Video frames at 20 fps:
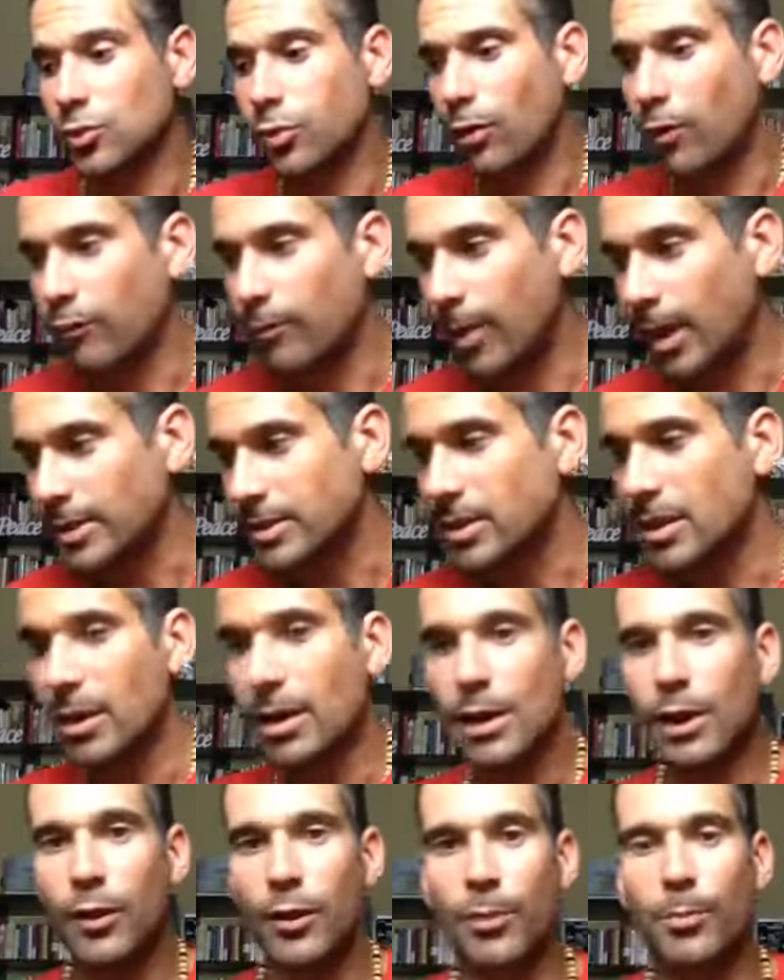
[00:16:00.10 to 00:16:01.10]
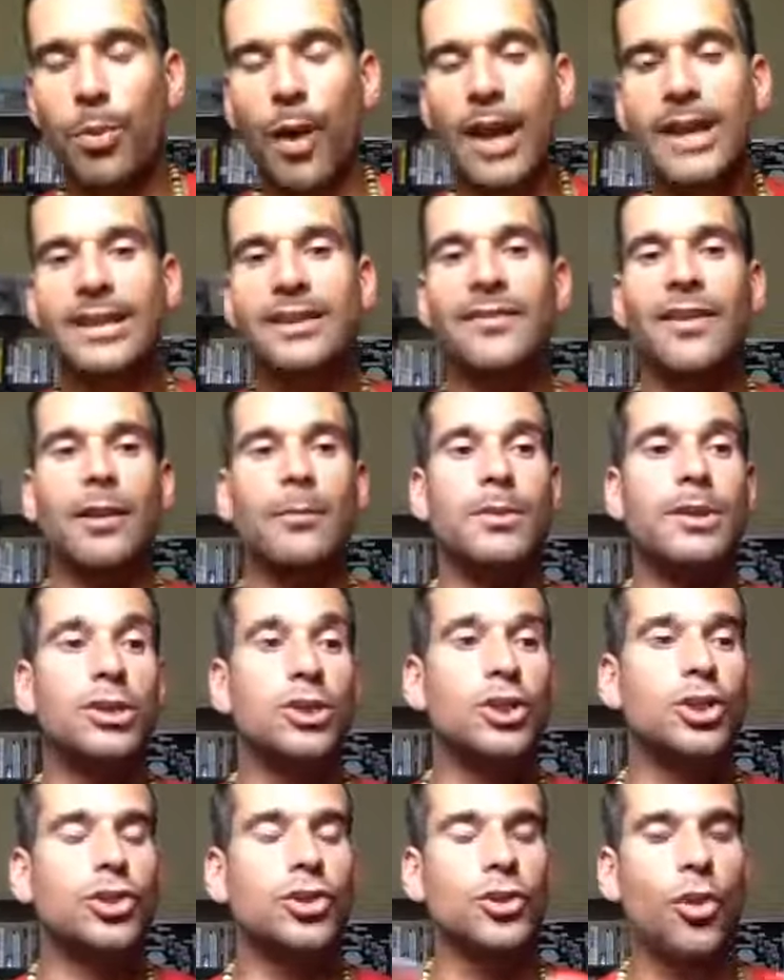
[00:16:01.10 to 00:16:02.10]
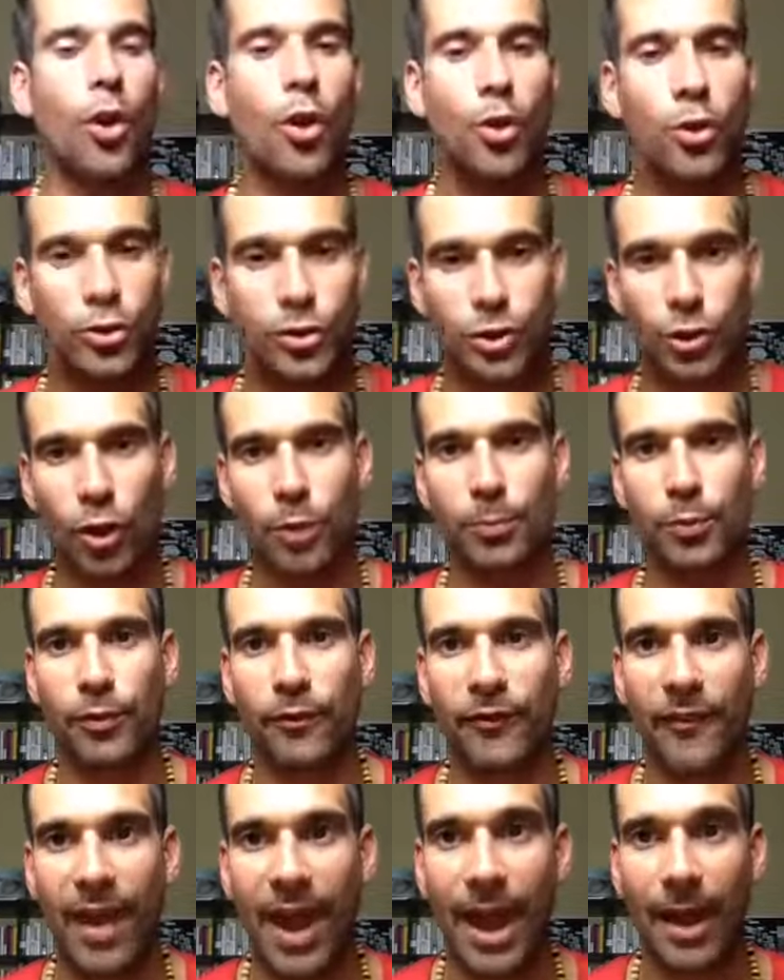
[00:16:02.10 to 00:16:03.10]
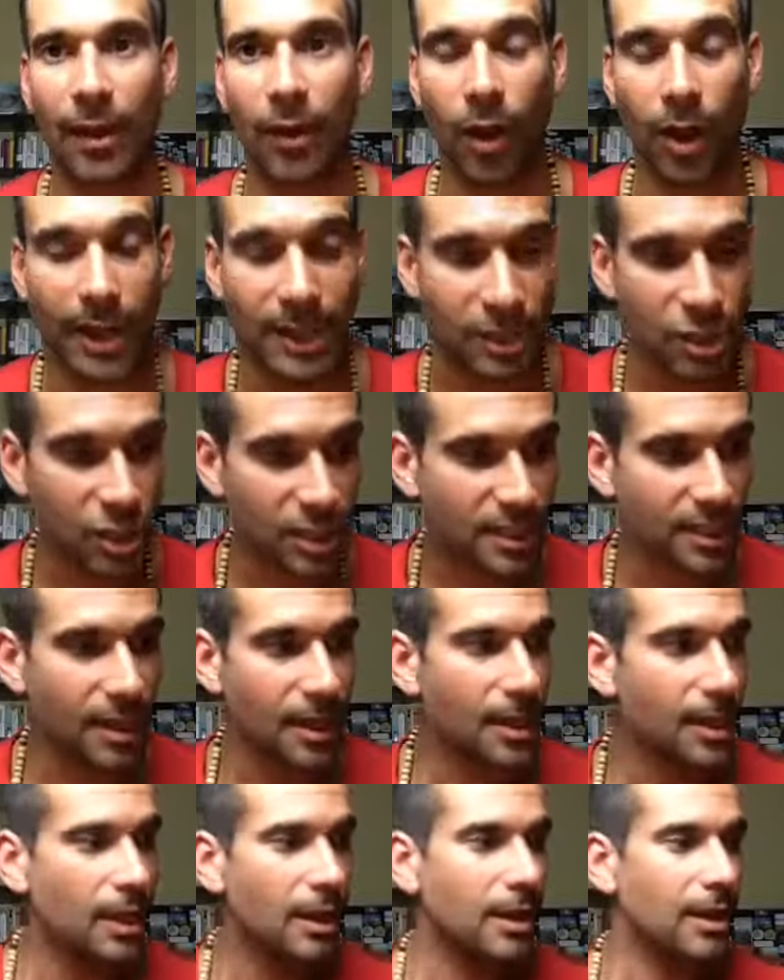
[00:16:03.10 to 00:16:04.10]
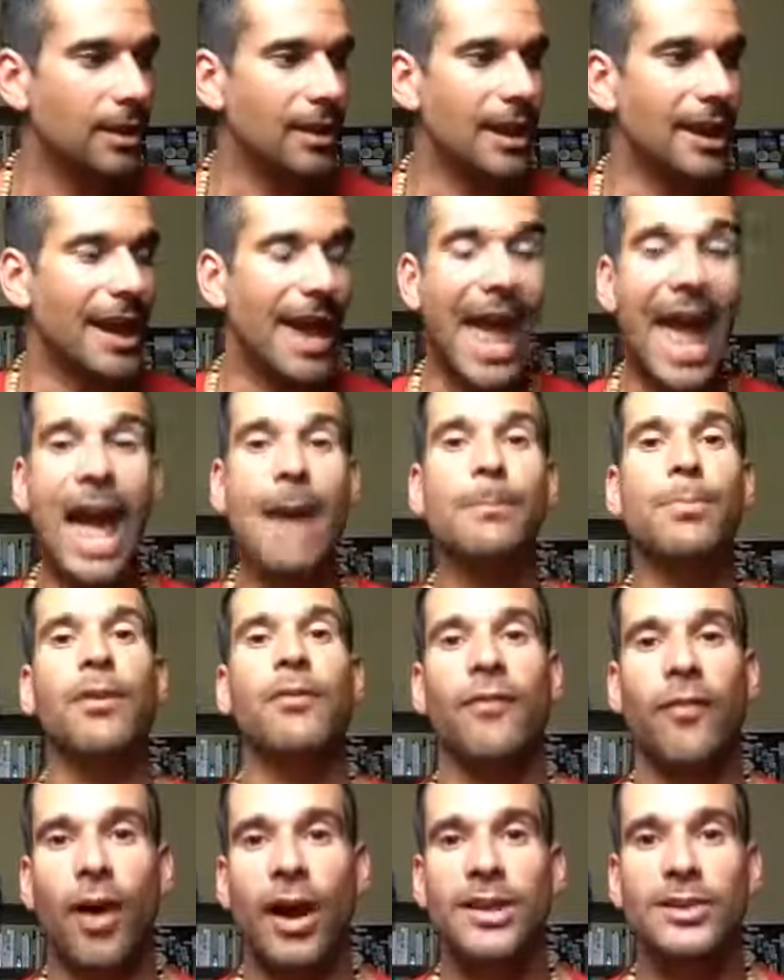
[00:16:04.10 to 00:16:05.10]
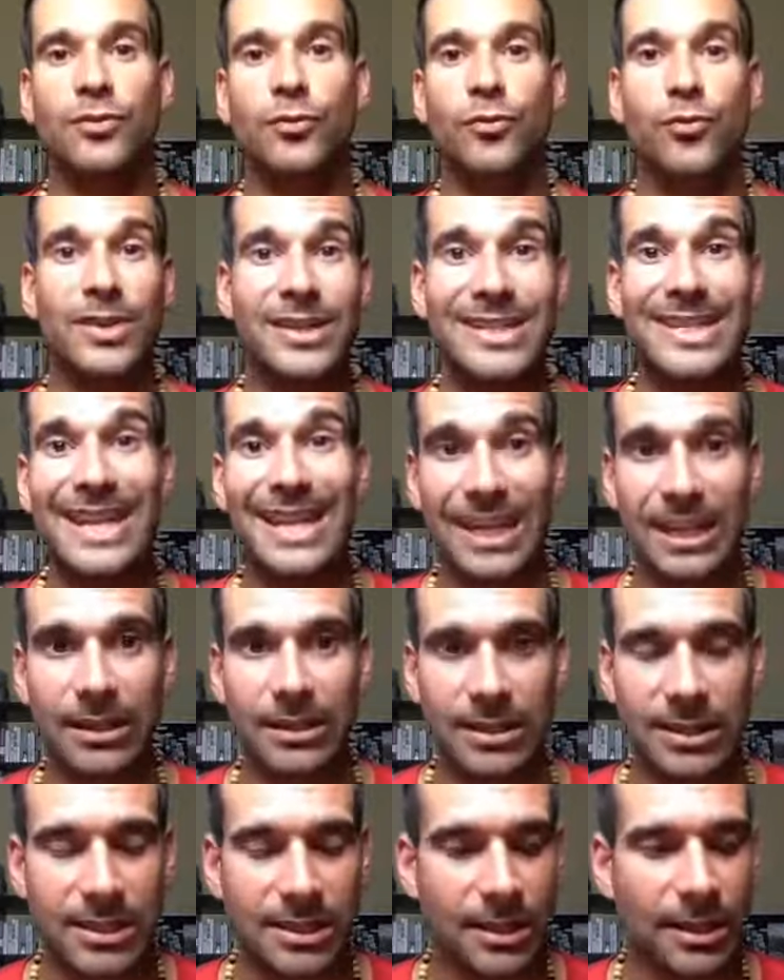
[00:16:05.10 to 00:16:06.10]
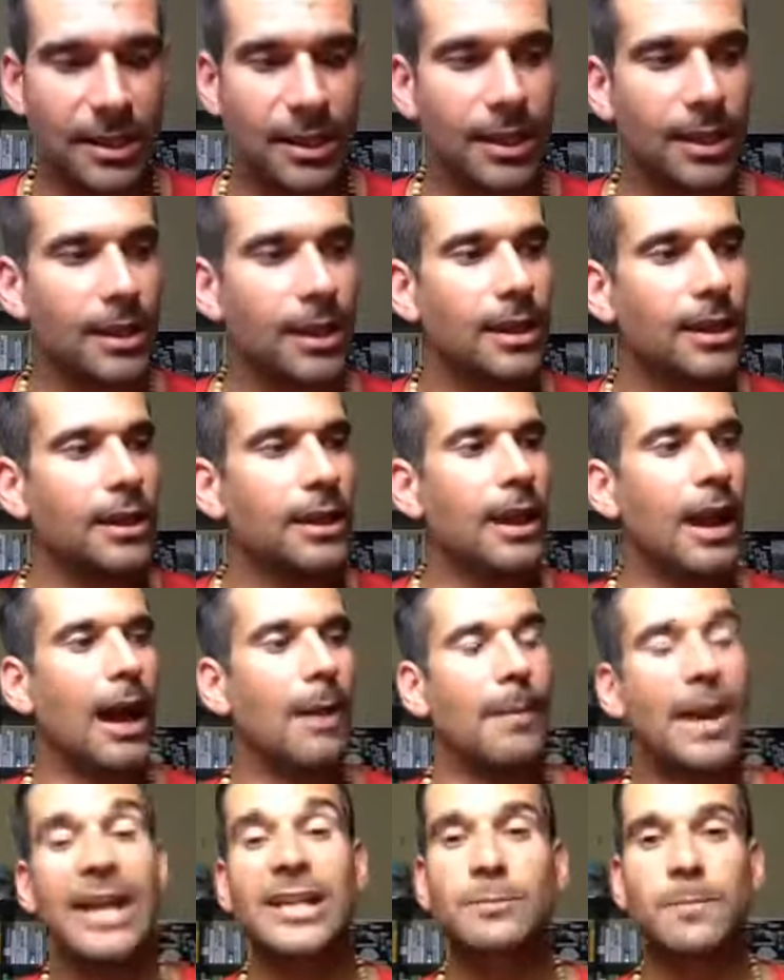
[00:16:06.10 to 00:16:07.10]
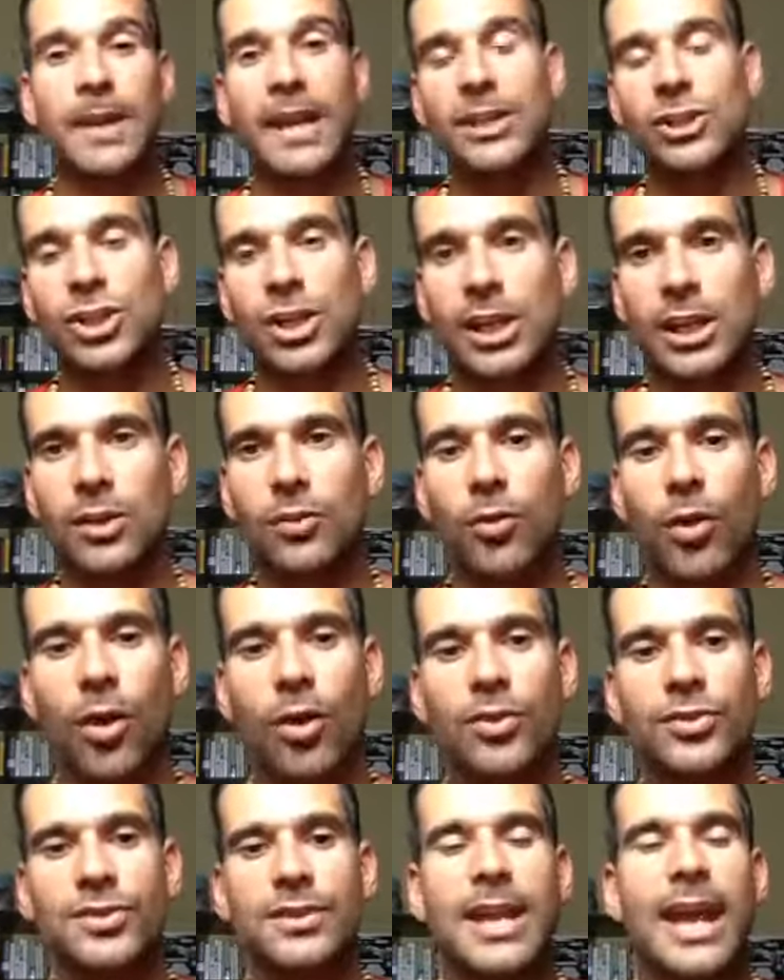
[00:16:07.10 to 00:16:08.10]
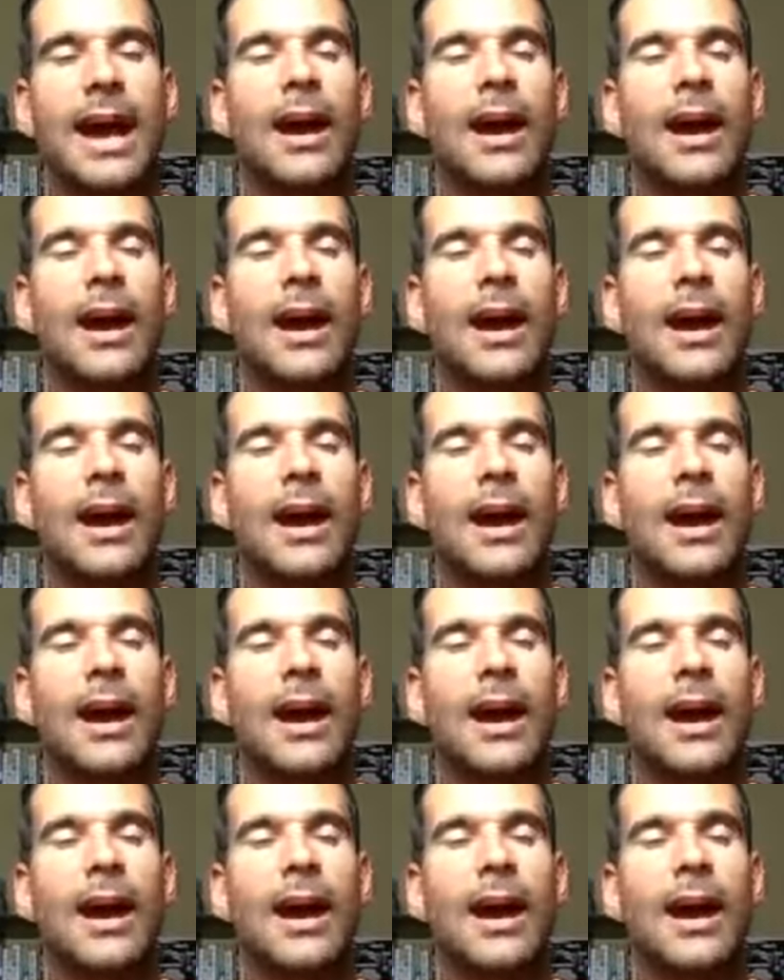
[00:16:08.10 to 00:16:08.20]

to 12 months, the brain development is so profound. Like it amplifies ridiculously, exponentially grows.